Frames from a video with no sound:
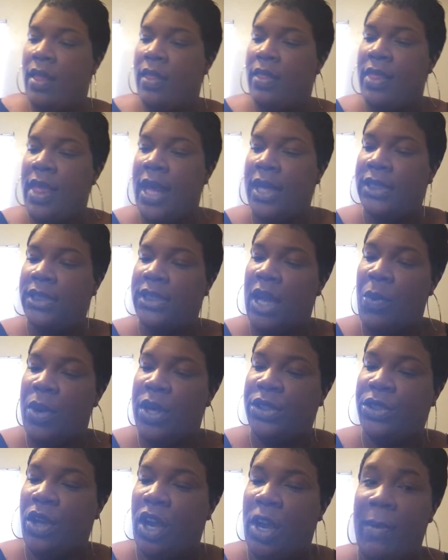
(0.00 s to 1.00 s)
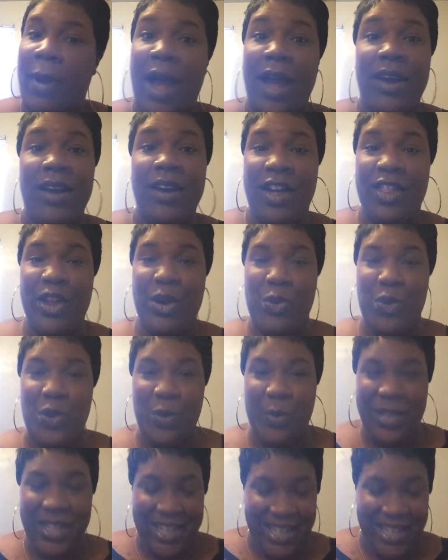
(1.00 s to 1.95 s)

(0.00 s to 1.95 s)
Next, I want to talk about another Ruby